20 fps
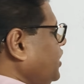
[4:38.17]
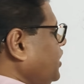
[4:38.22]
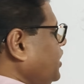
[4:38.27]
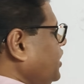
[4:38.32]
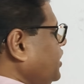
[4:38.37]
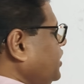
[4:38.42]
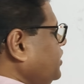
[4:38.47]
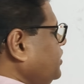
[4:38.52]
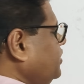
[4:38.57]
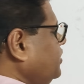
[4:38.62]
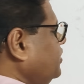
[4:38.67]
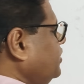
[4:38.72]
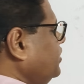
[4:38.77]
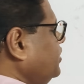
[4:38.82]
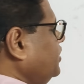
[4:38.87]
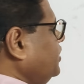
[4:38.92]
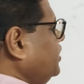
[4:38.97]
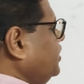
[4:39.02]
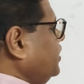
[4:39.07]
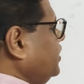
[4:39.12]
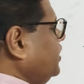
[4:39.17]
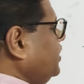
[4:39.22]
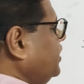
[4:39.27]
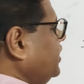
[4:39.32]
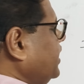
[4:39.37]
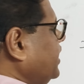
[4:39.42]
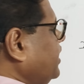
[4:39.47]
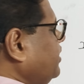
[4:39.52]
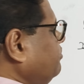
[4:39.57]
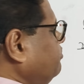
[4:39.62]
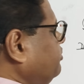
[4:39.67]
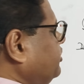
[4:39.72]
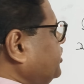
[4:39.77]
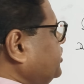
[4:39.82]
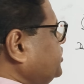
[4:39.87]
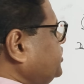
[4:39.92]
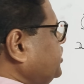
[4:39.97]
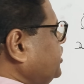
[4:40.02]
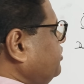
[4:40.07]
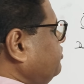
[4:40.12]
in gram
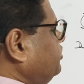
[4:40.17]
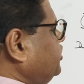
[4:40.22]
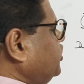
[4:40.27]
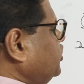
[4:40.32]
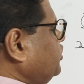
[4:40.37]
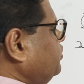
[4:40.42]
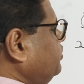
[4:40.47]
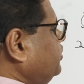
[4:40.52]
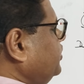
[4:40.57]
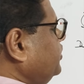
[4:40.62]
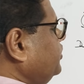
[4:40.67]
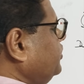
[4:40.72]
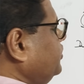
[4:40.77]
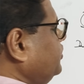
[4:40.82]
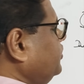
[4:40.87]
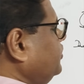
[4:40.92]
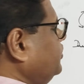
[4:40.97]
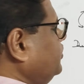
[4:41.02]
per cm cube,